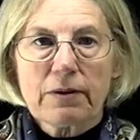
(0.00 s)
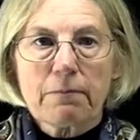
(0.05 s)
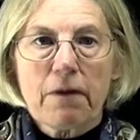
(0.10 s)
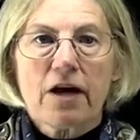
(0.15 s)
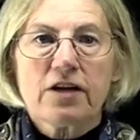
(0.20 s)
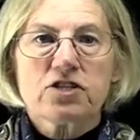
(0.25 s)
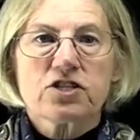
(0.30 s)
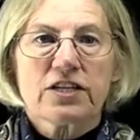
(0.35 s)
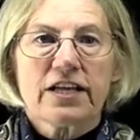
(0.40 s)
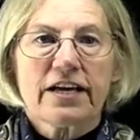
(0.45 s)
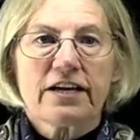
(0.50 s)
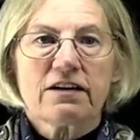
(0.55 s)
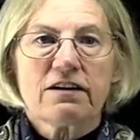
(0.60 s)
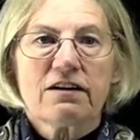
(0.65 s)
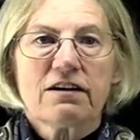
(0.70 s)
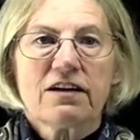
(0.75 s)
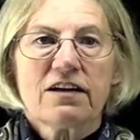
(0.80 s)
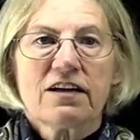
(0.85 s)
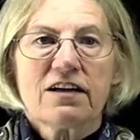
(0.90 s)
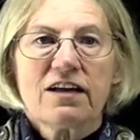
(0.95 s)
modulator,
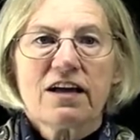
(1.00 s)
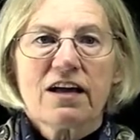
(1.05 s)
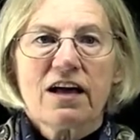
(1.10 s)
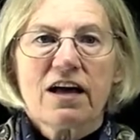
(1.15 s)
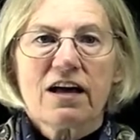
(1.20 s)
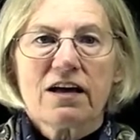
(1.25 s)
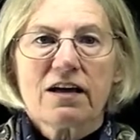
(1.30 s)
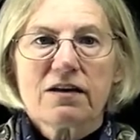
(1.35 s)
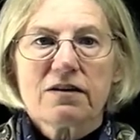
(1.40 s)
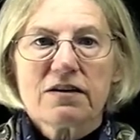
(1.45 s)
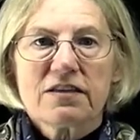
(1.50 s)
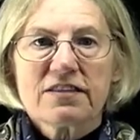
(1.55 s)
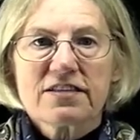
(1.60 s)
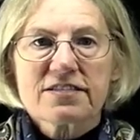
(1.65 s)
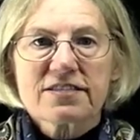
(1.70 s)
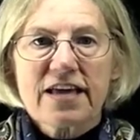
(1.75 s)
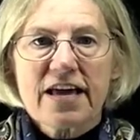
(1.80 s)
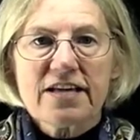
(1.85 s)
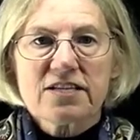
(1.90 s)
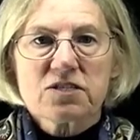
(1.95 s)
in
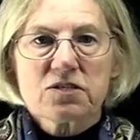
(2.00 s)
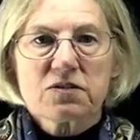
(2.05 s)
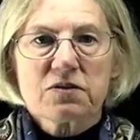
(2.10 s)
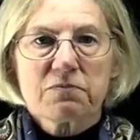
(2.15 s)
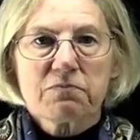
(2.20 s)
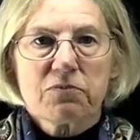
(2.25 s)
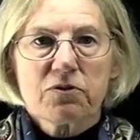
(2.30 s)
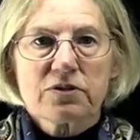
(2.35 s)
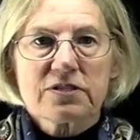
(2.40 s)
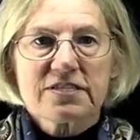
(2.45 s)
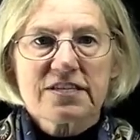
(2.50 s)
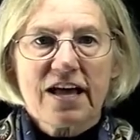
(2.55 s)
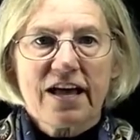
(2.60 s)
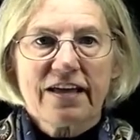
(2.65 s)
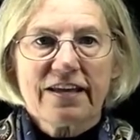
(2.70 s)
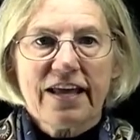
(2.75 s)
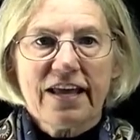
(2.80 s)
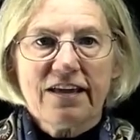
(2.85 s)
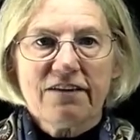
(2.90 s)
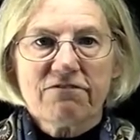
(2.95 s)
this case, puts
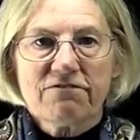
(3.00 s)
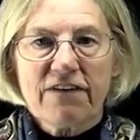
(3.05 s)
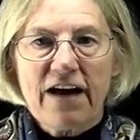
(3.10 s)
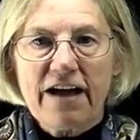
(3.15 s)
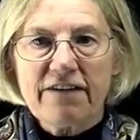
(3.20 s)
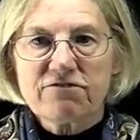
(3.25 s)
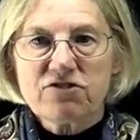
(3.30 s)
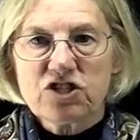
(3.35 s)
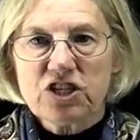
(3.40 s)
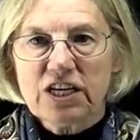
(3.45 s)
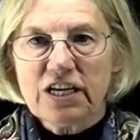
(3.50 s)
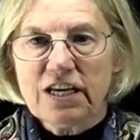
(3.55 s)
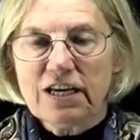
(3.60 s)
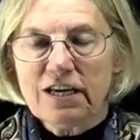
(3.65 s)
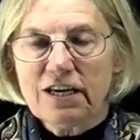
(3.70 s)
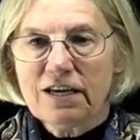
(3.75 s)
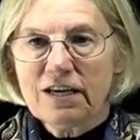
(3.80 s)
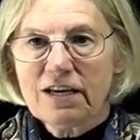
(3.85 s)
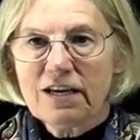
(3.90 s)
on a 5G